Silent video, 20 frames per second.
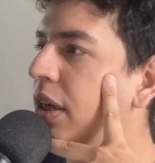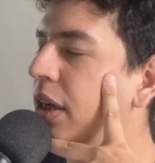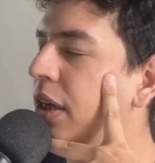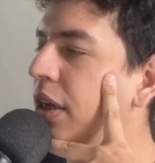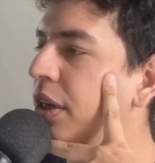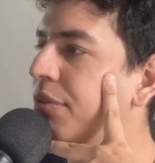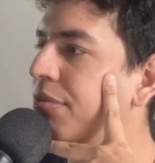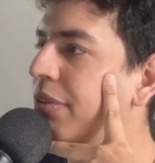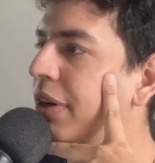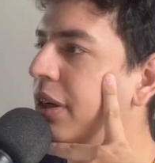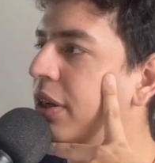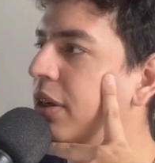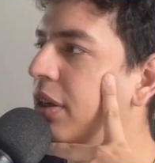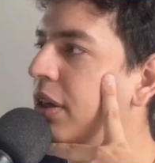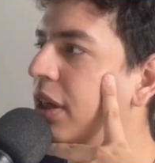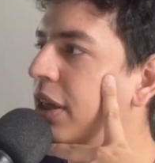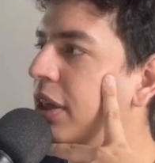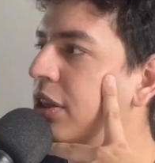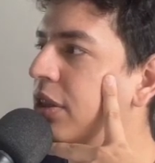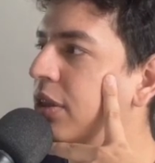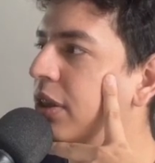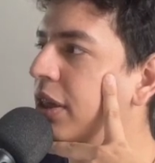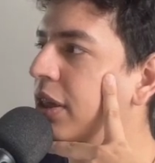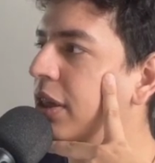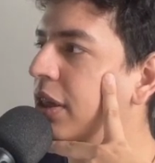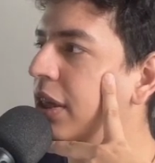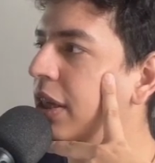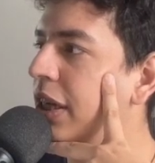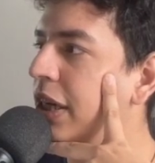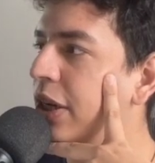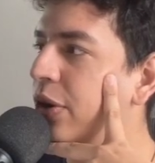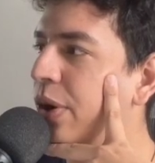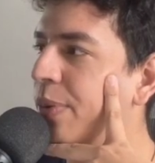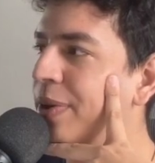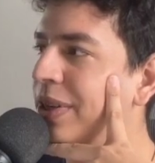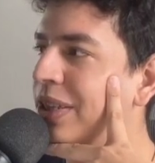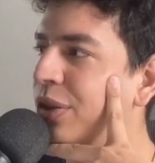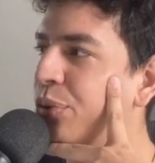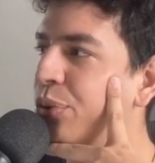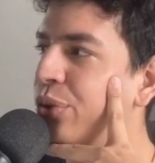If I click in
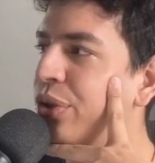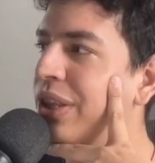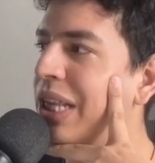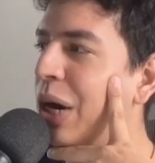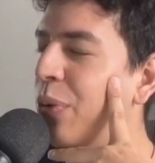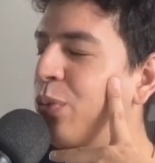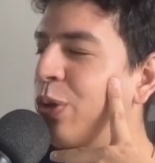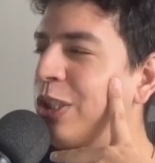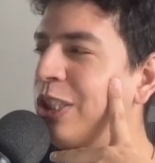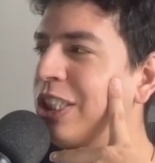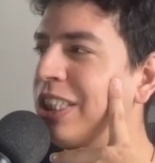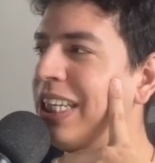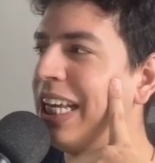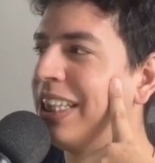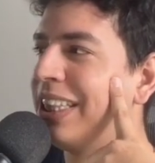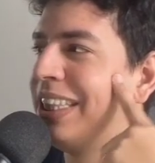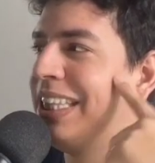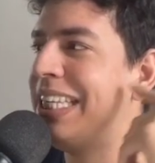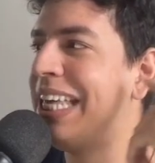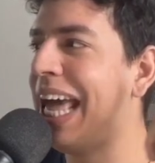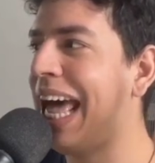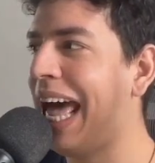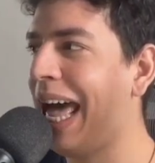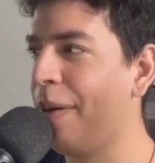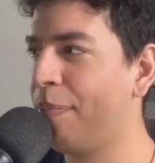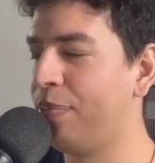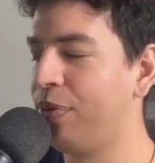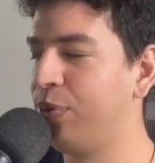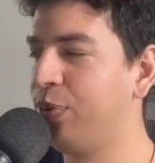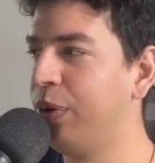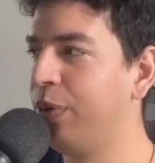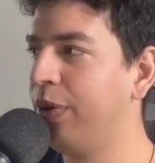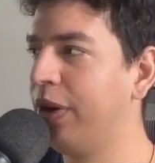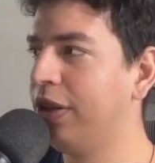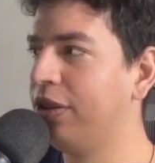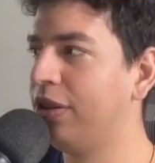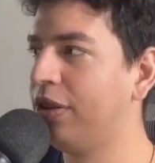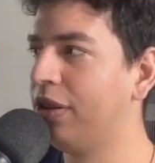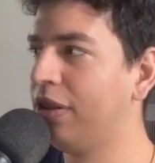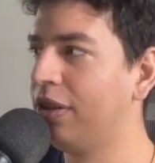increment, now we just get the app
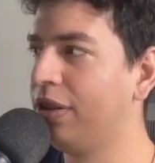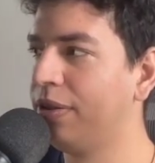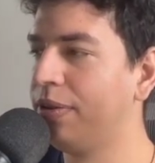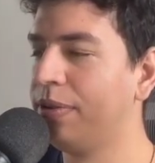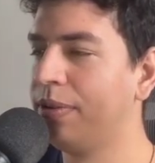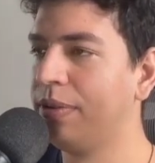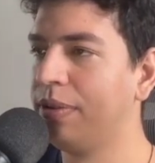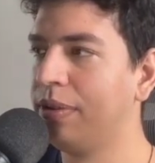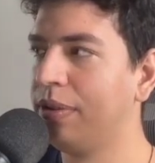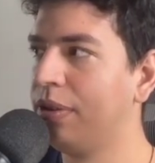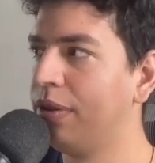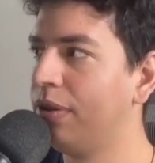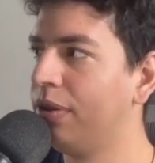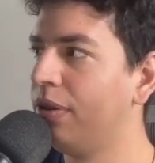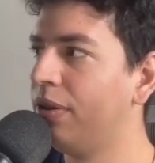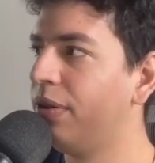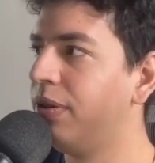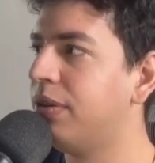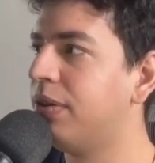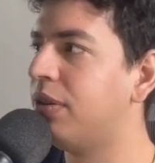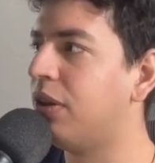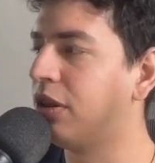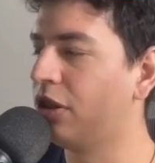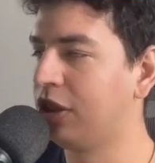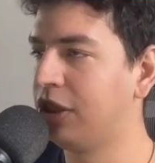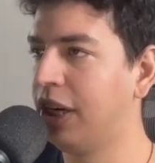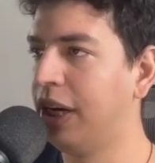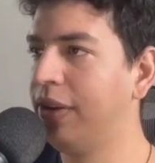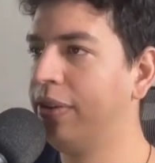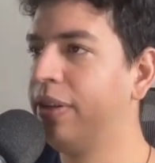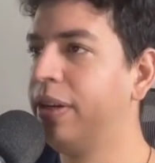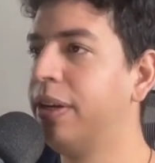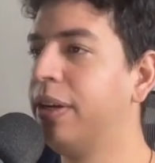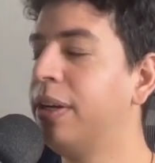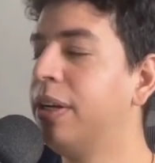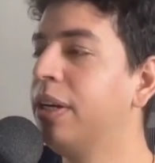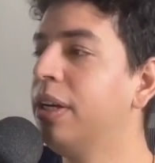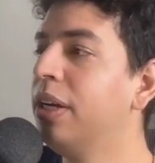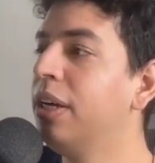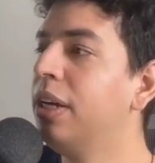re-rendered, not child.
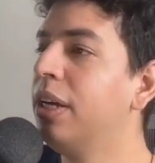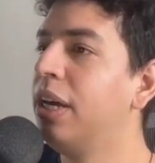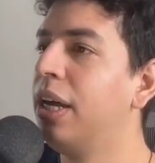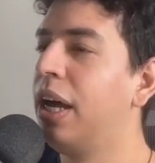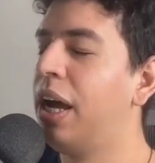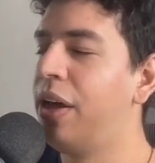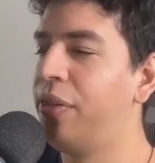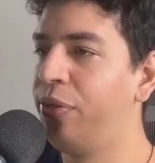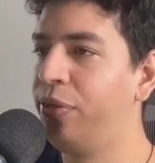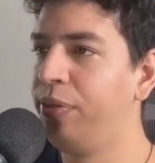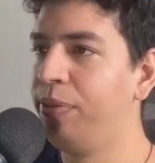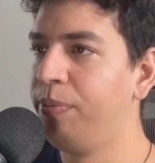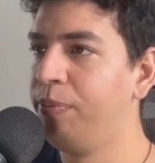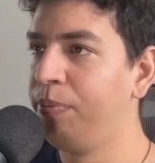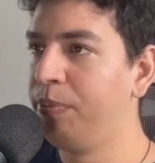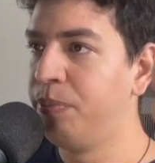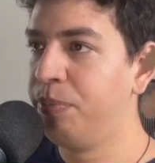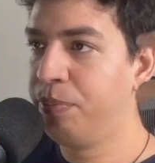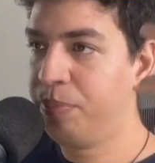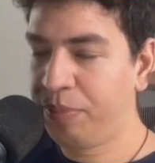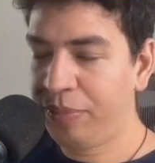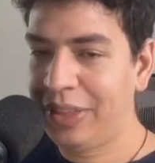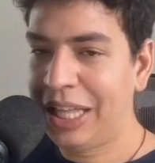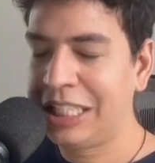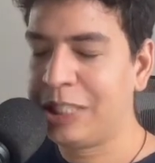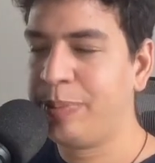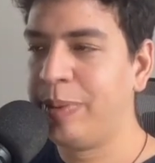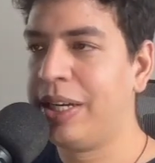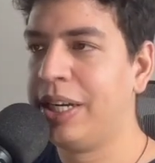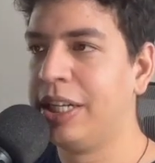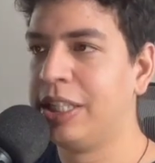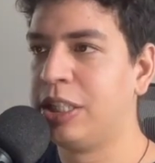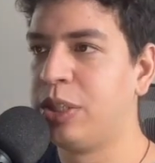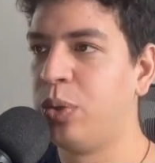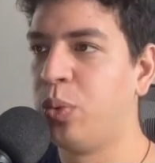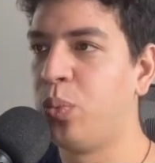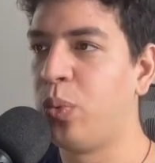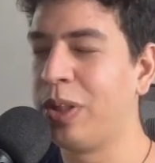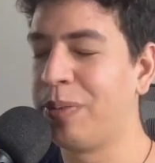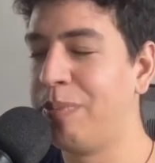And that's because
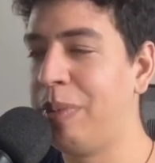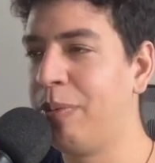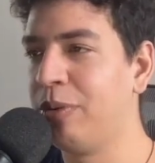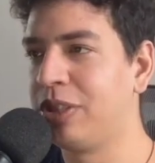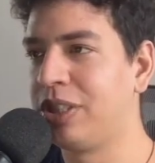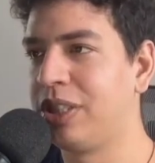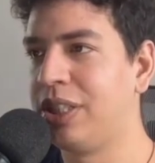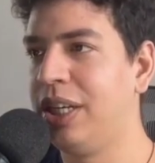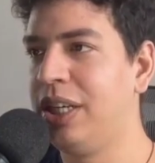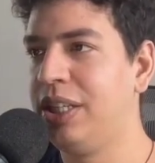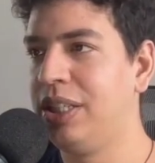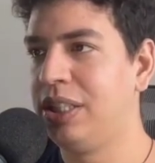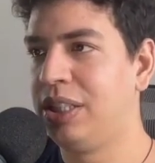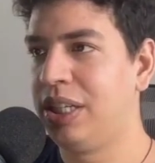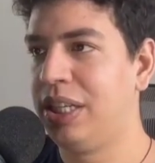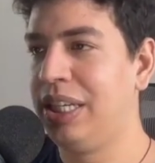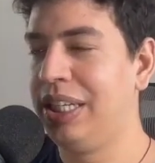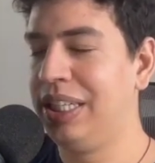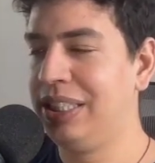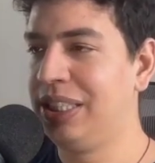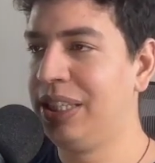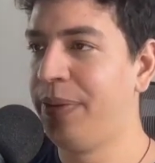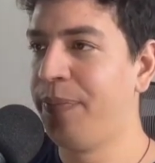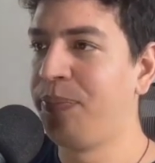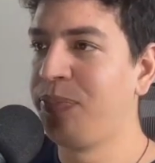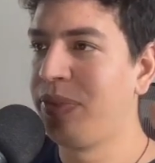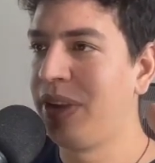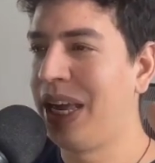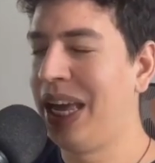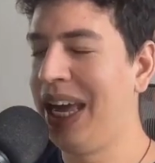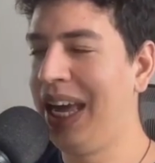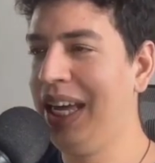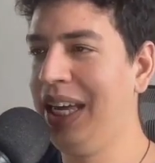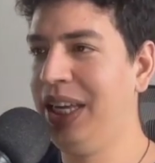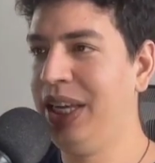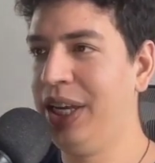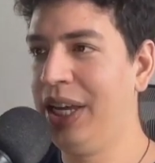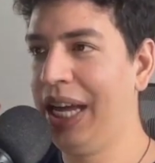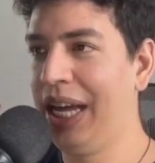what memo says is, hey,